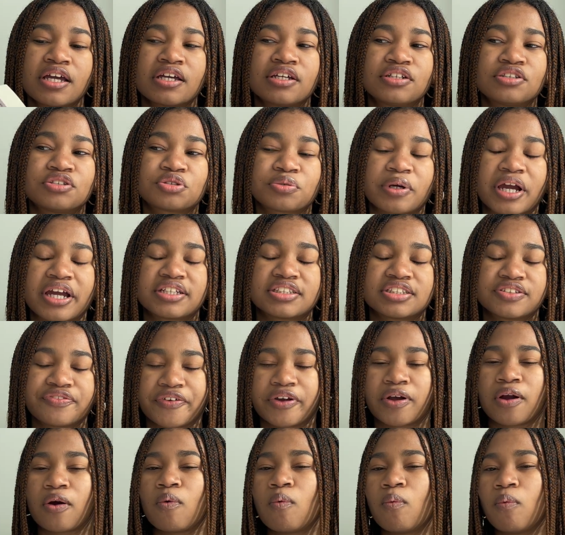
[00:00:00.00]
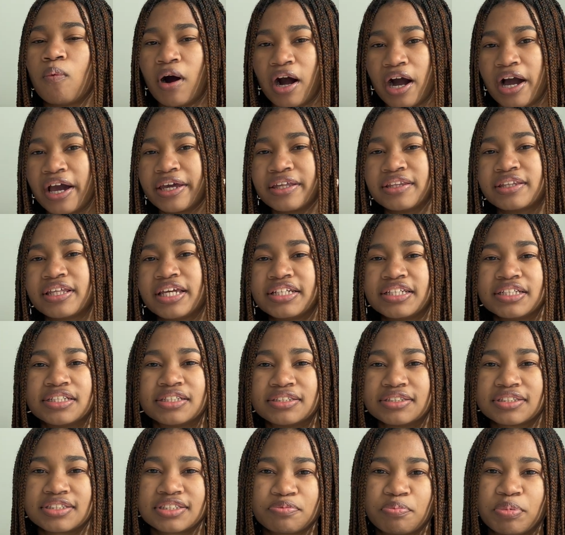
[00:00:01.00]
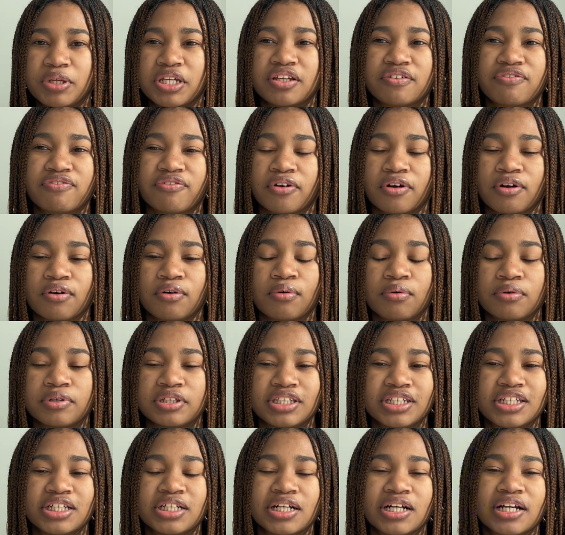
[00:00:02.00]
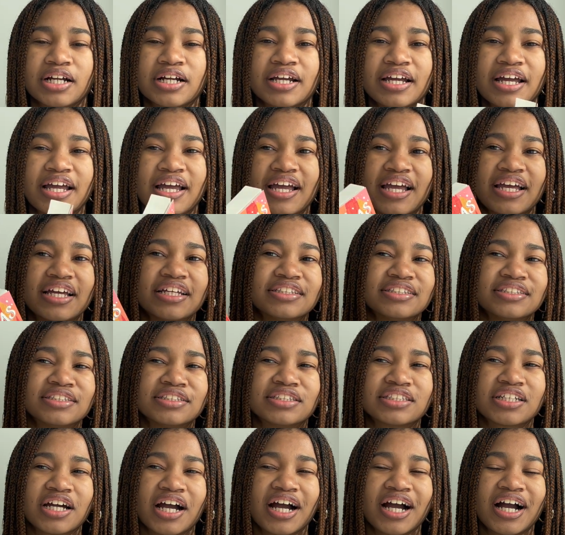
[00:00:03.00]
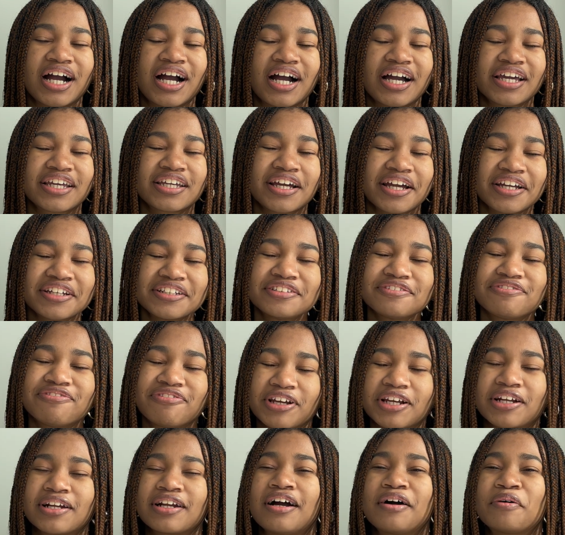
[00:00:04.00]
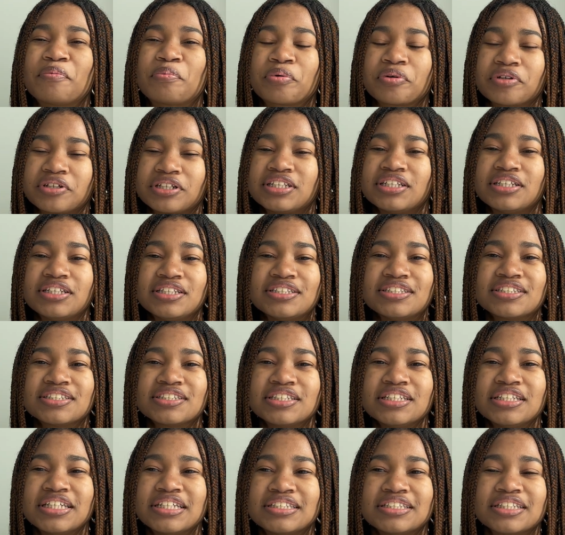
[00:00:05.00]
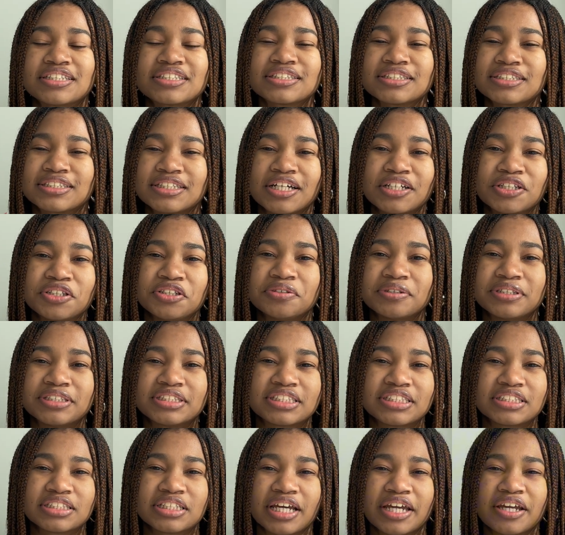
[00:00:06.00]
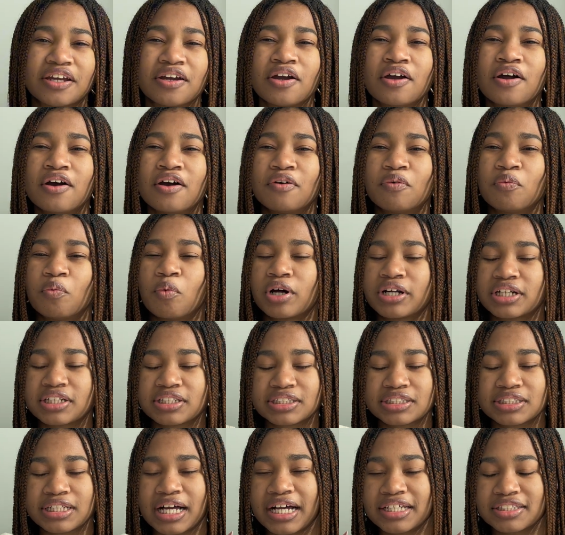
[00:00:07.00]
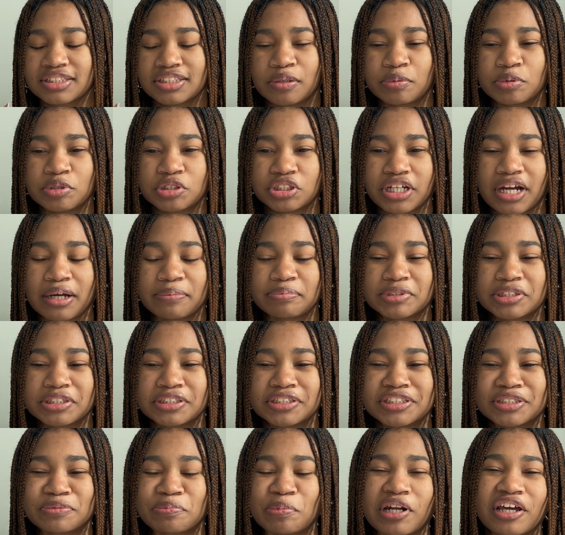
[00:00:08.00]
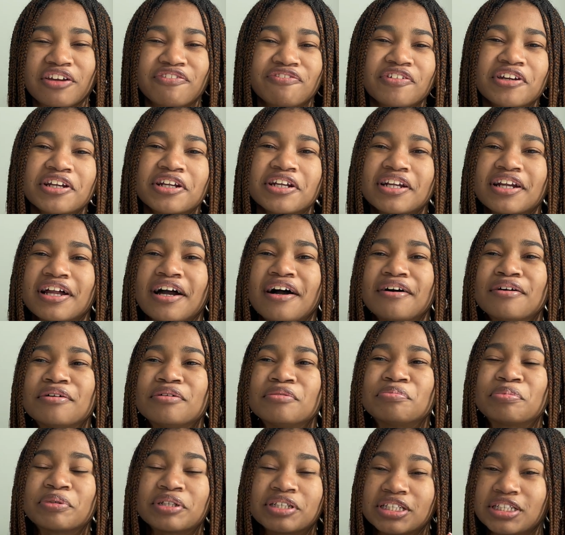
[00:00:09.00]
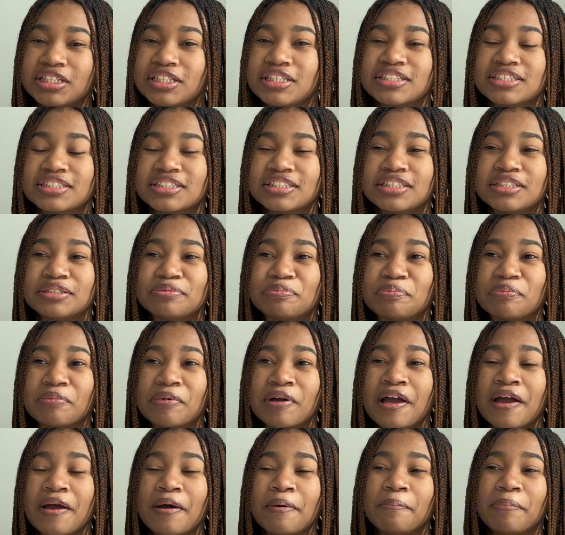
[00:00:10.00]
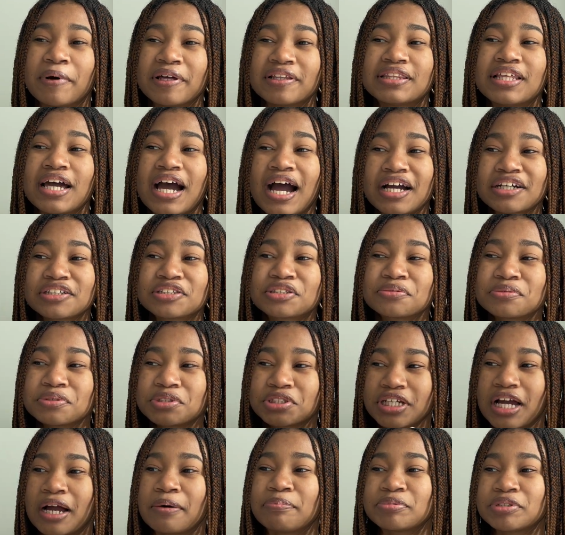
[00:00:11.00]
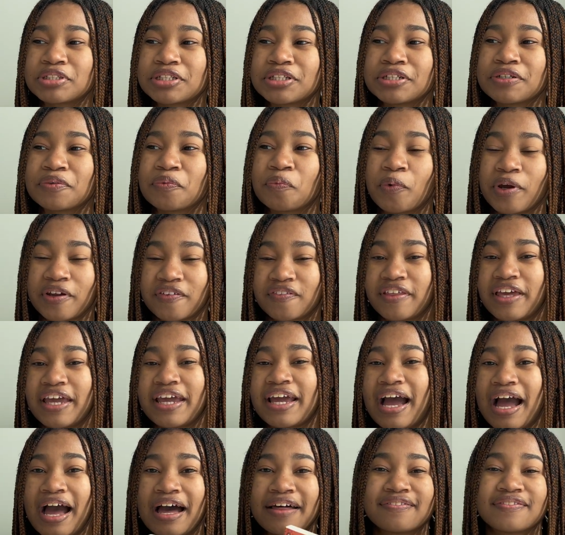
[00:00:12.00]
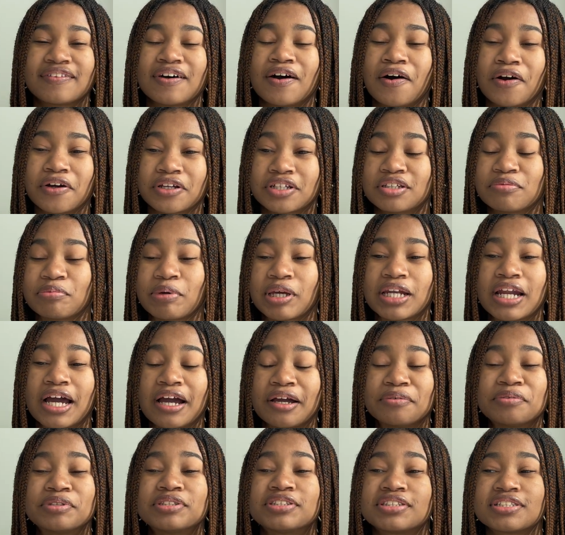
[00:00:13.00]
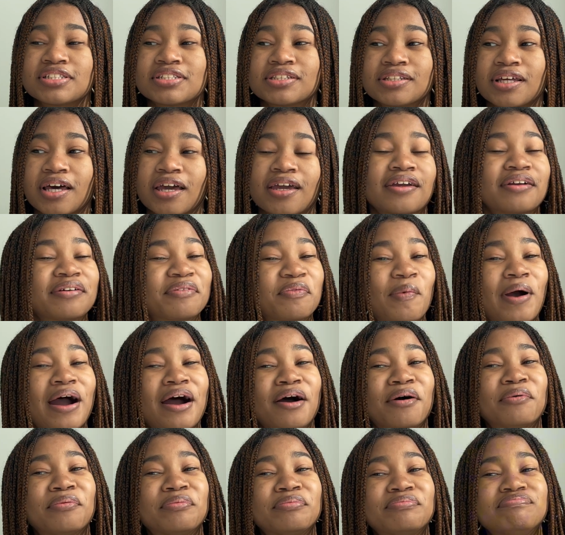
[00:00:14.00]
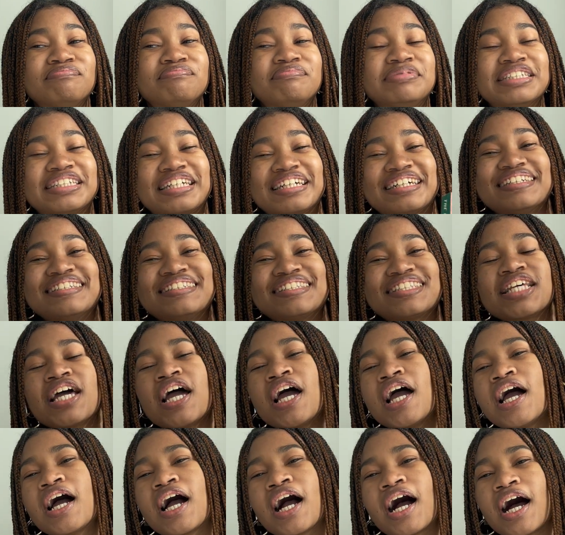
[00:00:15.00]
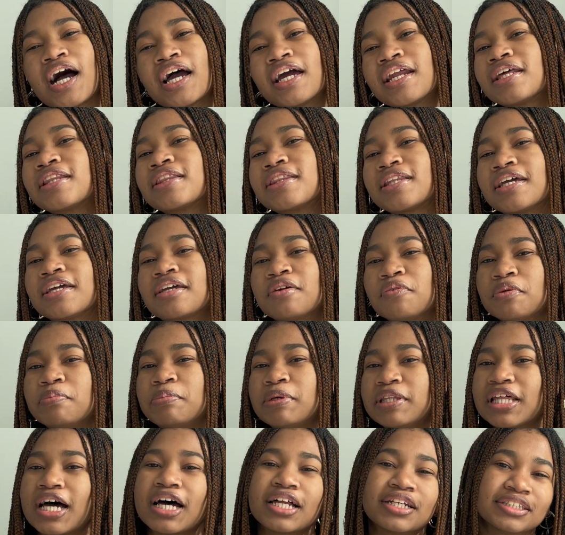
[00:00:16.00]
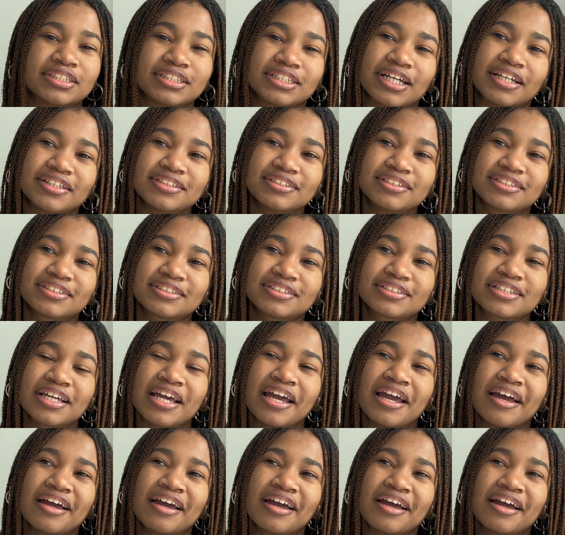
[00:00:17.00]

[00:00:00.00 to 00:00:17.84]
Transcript: trying to figure out why they didn't speak for a whole year, and I kind of figured out pretty easily. It doesn't tell you until like one of the last couple chapters, but I figured it out pretty easily. But the actual chapter where they had the argument, I was still like, wow, because I didn't think it would be that intense.